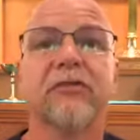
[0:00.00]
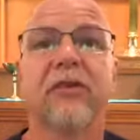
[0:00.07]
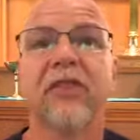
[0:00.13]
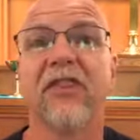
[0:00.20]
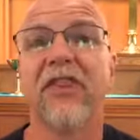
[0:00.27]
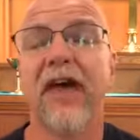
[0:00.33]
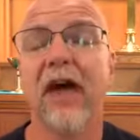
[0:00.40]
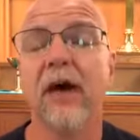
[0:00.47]
for
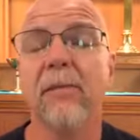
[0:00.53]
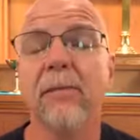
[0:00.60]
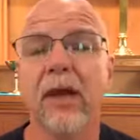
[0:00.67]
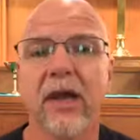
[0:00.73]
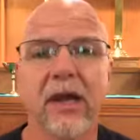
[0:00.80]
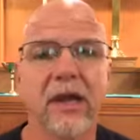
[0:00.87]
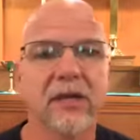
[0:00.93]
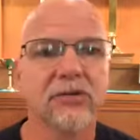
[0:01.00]
them
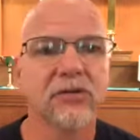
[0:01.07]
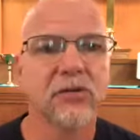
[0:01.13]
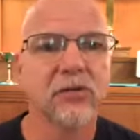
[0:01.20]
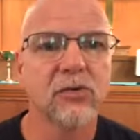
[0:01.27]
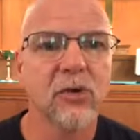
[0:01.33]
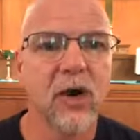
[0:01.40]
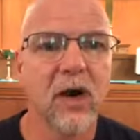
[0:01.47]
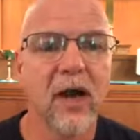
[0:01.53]
and
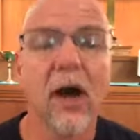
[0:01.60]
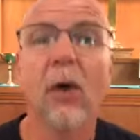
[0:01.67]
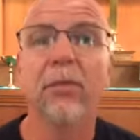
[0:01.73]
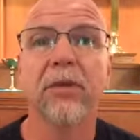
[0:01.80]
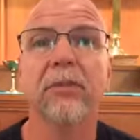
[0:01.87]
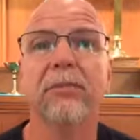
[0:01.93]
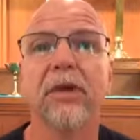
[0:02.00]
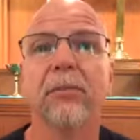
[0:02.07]
to help
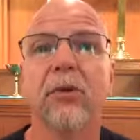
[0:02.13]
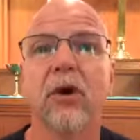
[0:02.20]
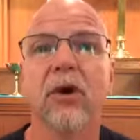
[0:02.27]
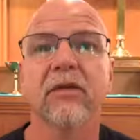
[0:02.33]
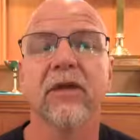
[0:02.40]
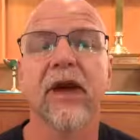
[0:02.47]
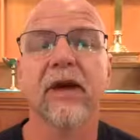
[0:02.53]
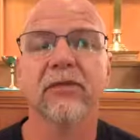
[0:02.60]
them be a part
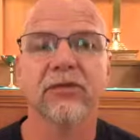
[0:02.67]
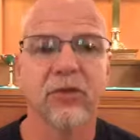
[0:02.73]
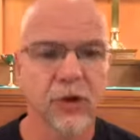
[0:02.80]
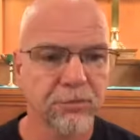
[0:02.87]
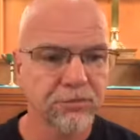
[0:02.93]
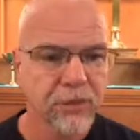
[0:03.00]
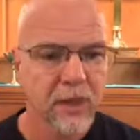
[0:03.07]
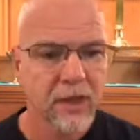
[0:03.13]
of that.
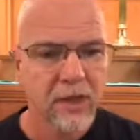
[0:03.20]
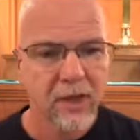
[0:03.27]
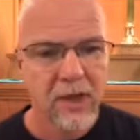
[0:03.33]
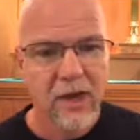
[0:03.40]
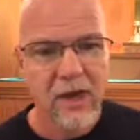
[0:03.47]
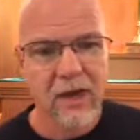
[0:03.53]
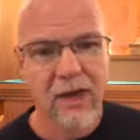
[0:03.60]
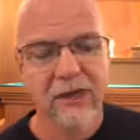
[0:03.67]
So
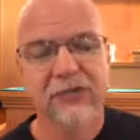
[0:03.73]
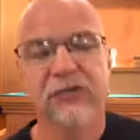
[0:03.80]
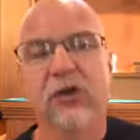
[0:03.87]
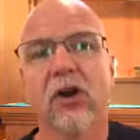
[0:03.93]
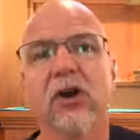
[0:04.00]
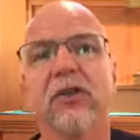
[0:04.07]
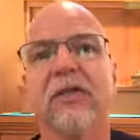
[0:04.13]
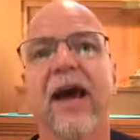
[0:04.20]
I
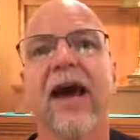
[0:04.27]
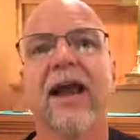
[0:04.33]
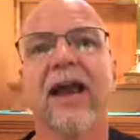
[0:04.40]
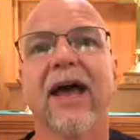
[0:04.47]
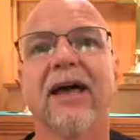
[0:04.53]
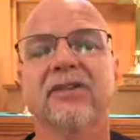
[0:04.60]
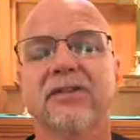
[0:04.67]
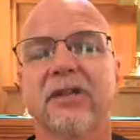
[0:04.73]
started that
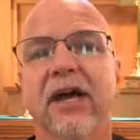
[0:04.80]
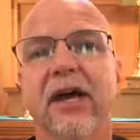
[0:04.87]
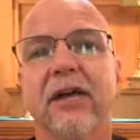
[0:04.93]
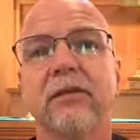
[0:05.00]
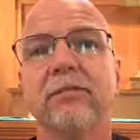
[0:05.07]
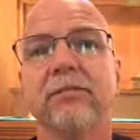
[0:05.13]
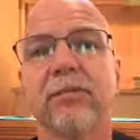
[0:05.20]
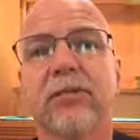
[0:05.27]
last
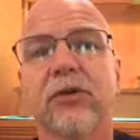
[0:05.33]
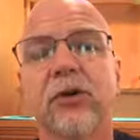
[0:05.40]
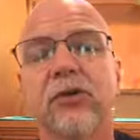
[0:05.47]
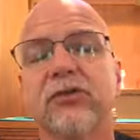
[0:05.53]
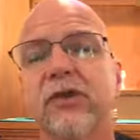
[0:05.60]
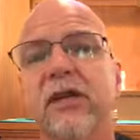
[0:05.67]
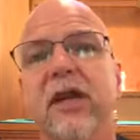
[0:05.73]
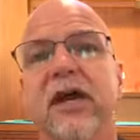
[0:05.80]
night,
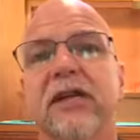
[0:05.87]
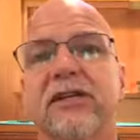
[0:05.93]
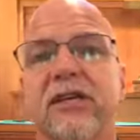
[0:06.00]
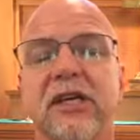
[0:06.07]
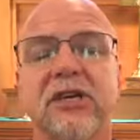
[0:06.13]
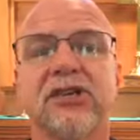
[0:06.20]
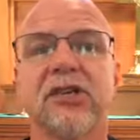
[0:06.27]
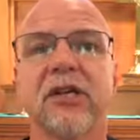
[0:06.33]
Thursday night
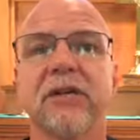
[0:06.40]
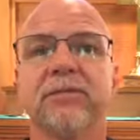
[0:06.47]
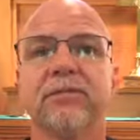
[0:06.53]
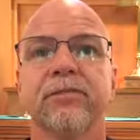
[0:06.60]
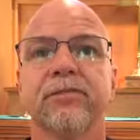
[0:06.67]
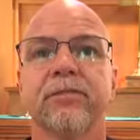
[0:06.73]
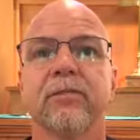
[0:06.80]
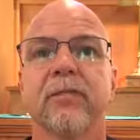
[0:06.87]
teaching
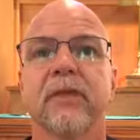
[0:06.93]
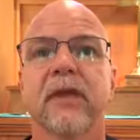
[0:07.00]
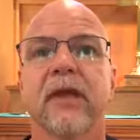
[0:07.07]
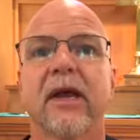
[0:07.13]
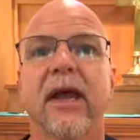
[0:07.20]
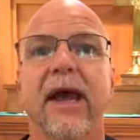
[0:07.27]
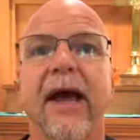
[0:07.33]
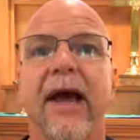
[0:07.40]

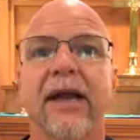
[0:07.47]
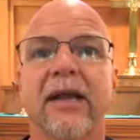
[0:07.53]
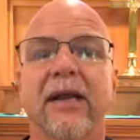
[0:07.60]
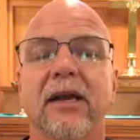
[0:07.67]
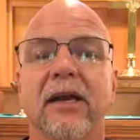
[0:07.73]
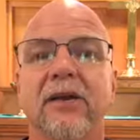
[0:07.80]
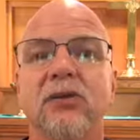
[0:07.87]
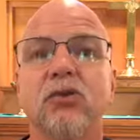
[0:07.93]
at
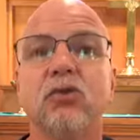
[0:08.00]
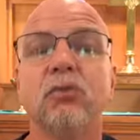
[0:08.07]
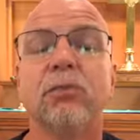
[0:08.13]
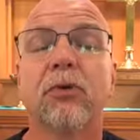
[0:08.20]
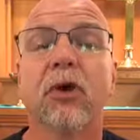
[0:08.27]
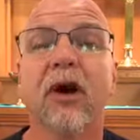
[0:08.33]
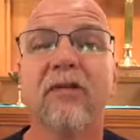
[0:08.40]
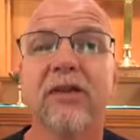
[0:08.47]
New
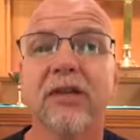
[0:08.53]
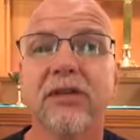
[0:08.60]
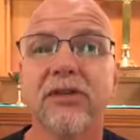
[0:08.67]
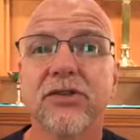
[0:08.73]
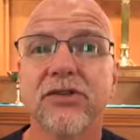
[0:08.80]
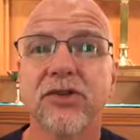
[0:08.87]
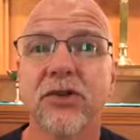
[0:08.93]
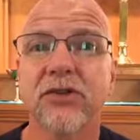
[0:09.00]

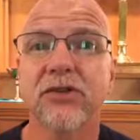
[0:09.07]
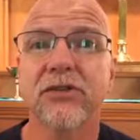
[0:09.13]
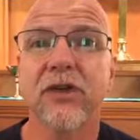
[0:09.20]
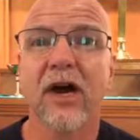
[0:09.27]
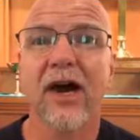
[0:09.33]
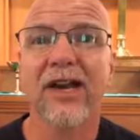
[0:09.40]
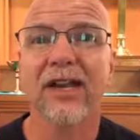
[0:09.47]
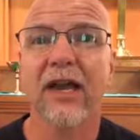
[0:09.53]
Providence Church of
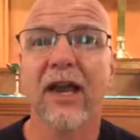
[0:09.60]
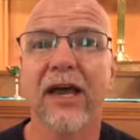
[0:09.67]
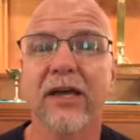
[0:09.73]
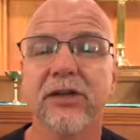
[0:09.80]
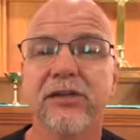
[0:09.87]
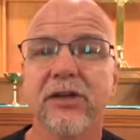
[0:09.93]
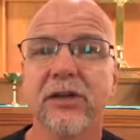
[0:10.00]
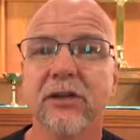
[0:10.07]
God in
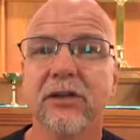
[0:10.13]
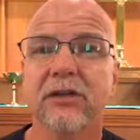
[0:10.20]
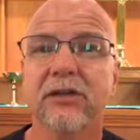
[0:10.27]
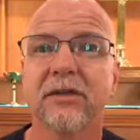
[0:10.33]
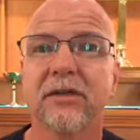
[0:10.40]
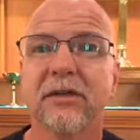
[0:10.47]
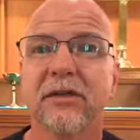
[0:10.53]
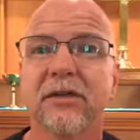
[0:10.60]
Lancaster,
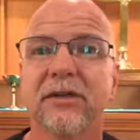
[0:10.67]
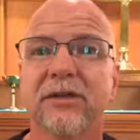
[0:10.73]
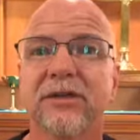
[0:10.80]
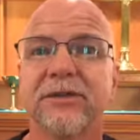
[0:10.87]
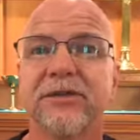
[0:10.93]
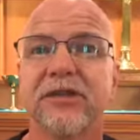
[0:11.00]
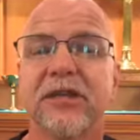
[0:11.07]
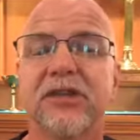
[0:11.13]

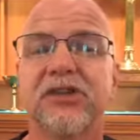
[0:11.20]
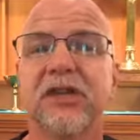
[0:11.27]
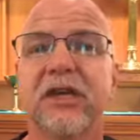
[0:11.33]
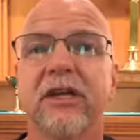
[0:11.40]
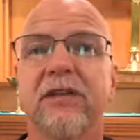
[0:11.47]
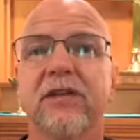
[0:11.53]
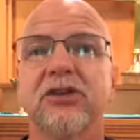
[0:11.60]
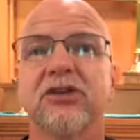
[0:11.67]
teaching
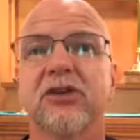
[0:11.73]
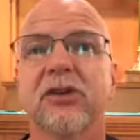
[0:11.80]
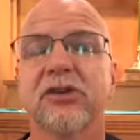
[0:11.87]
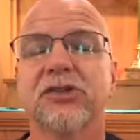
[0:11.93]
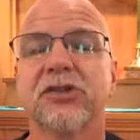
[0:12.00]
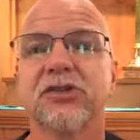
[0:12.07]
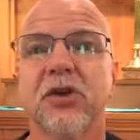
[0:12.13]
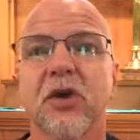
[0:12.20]
in the
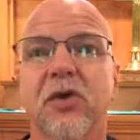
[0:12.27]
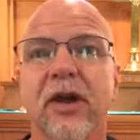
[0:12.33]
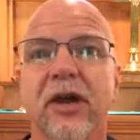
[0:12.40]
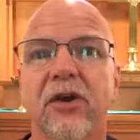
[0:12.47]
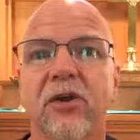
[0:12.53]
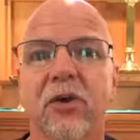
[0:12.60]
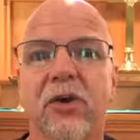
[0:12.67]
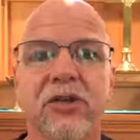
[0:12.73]
church. It's a
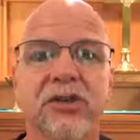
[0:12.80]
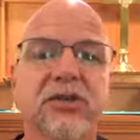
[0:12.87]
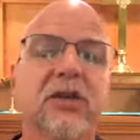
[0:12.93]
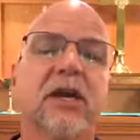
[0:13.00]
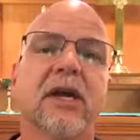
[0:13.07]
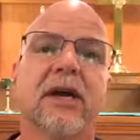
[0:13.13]
great course.